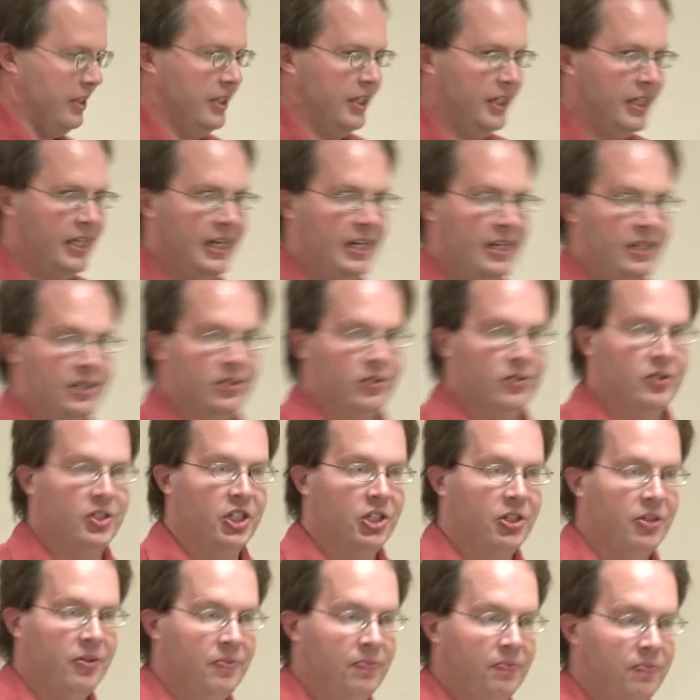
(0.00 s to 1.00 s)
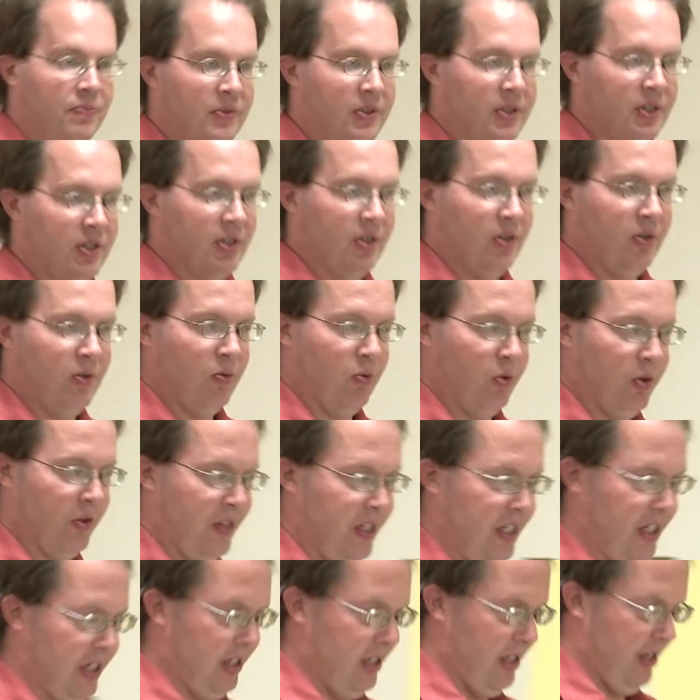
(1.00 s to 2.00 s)
decanters were
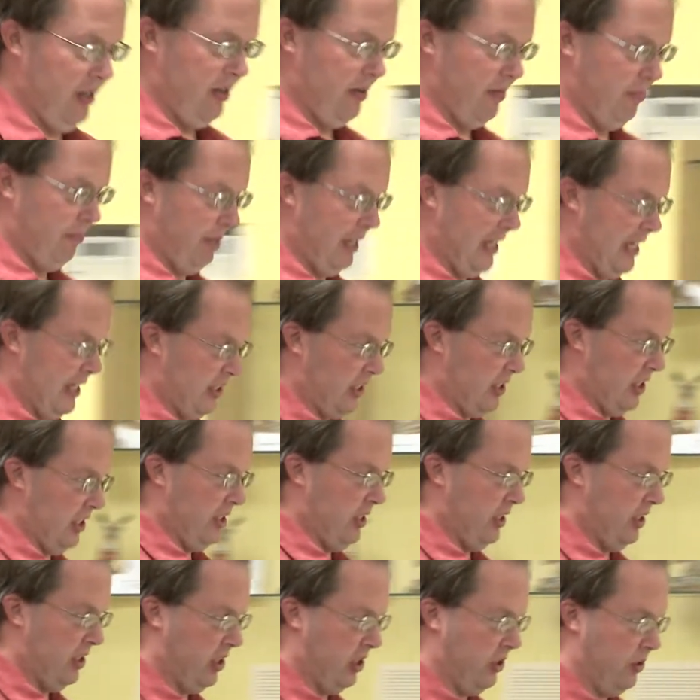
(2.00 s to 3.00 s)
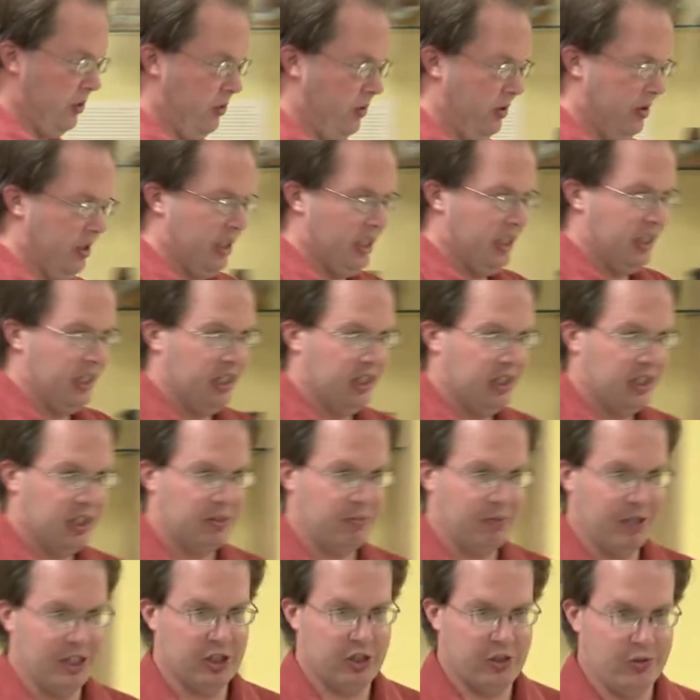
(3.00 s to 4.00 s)
then packed into
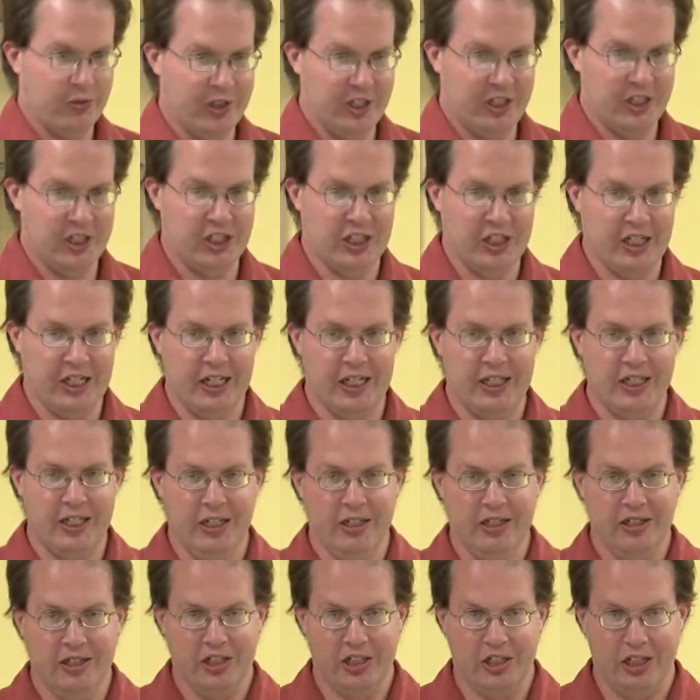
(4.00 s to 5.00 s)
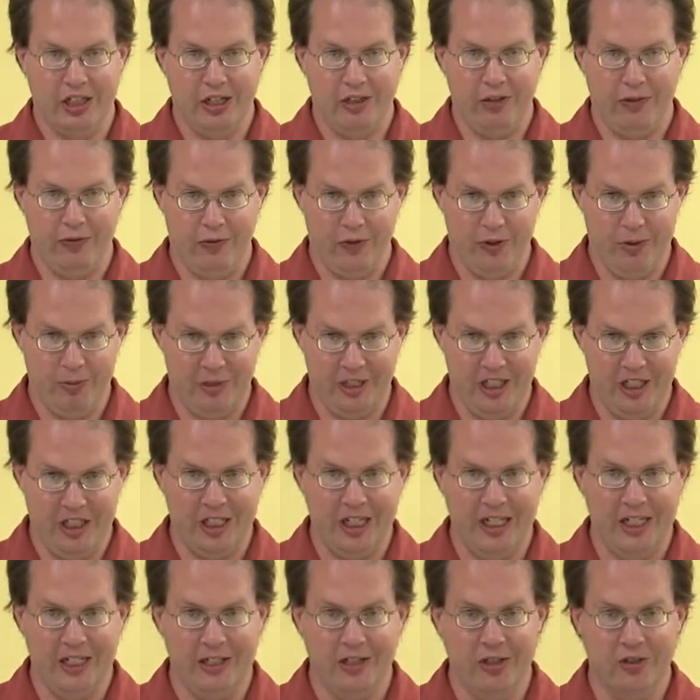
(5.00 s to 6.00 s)
specially designed styrofoam
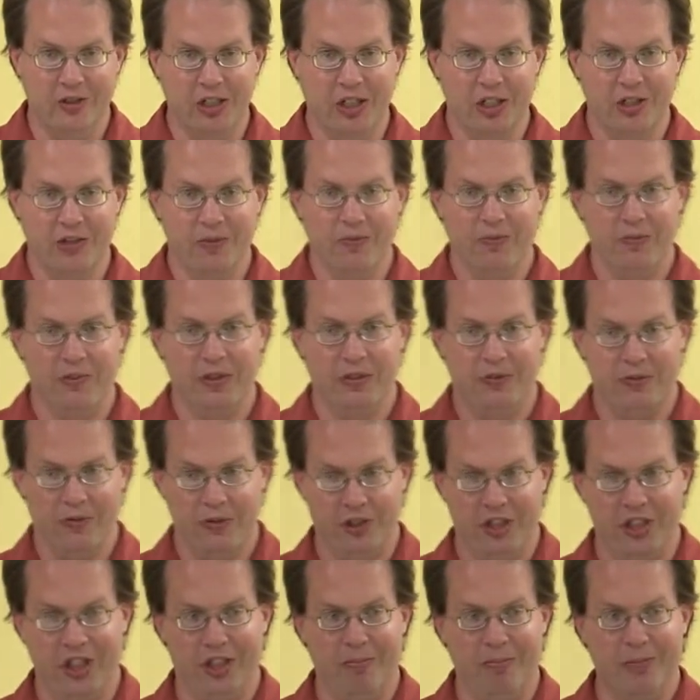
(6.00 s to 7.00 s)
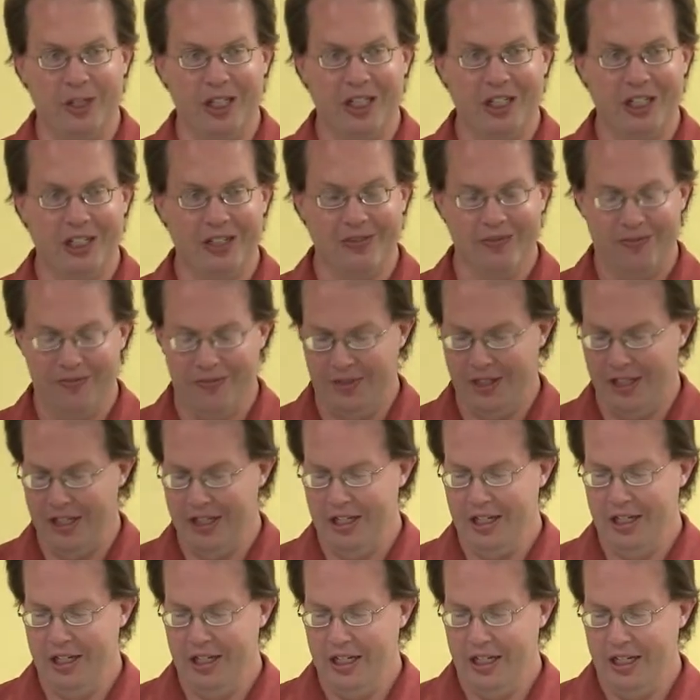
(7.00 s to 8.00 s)
containers for shipment.
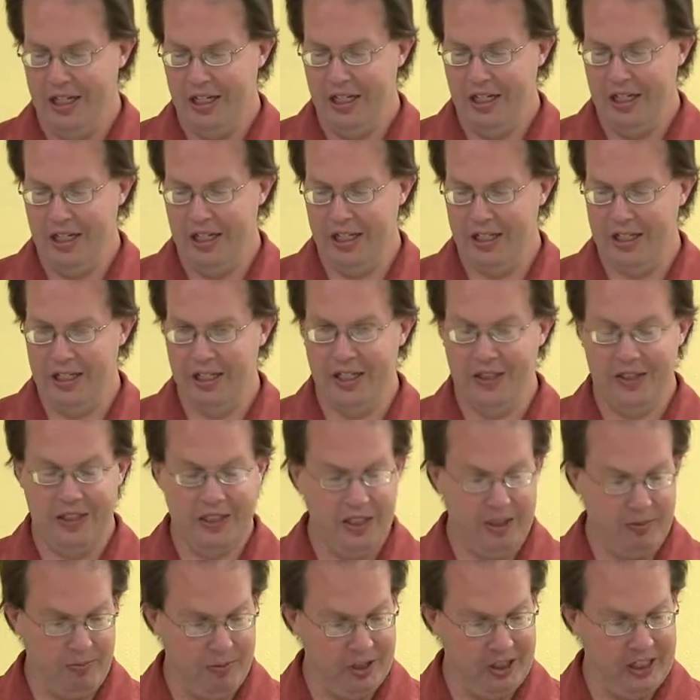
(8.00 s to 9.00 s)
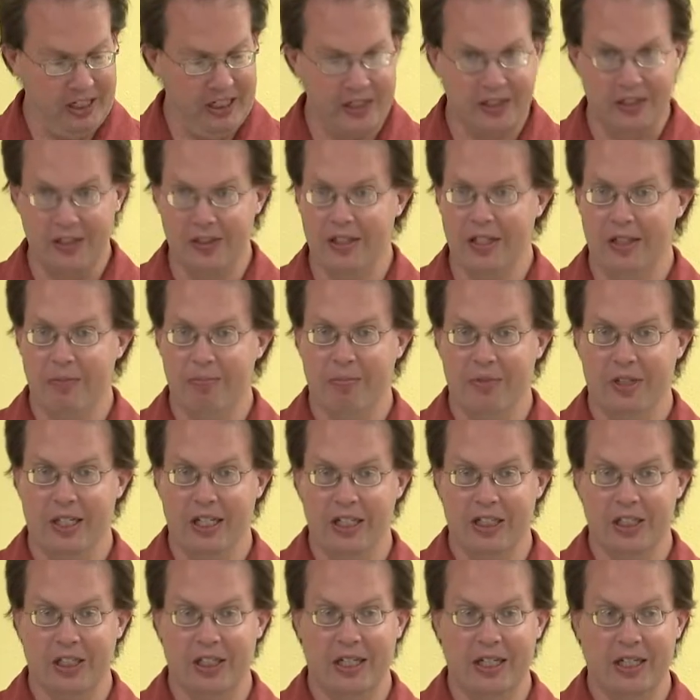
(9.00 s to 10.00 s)
And uh, these protected them
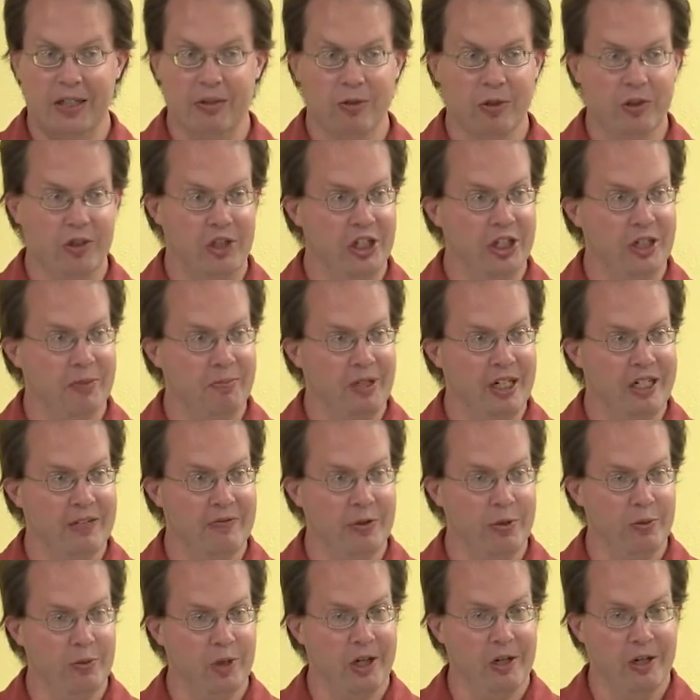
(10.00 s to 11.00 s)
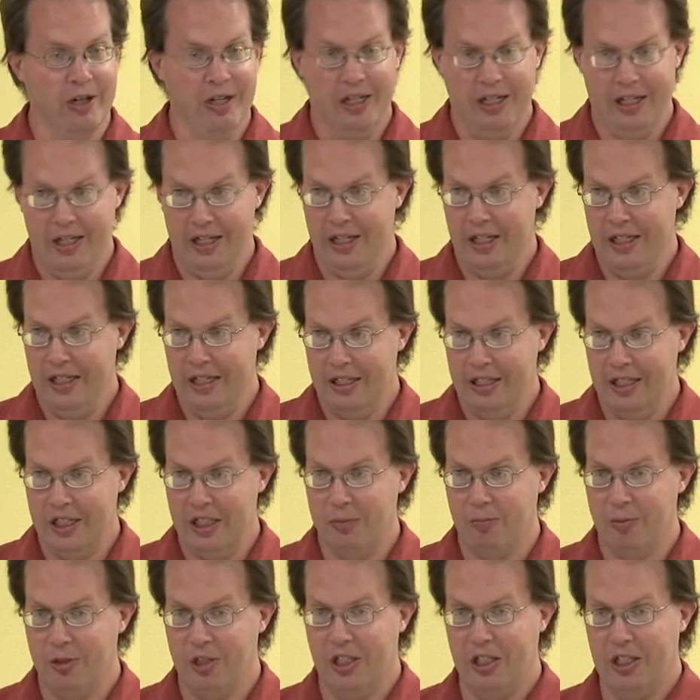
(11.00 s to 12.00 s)
as they were shipped everywhere.
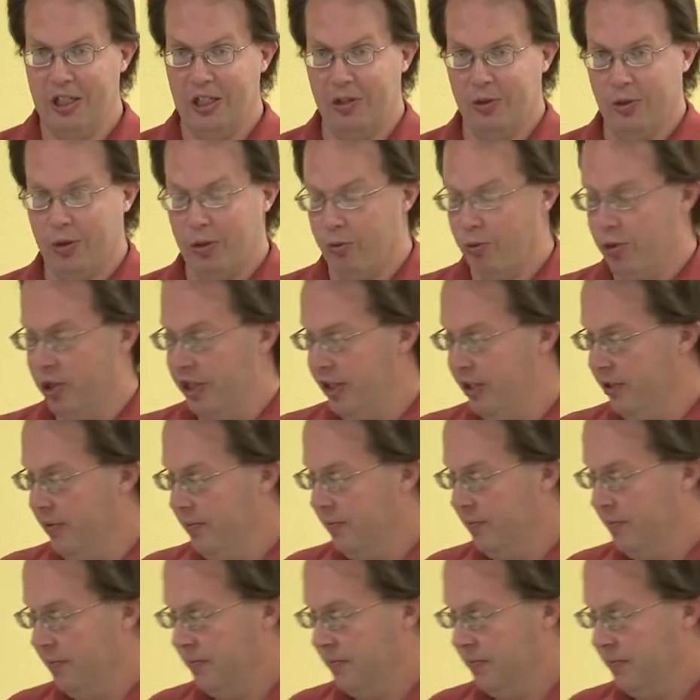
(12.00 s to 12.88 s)
This particular one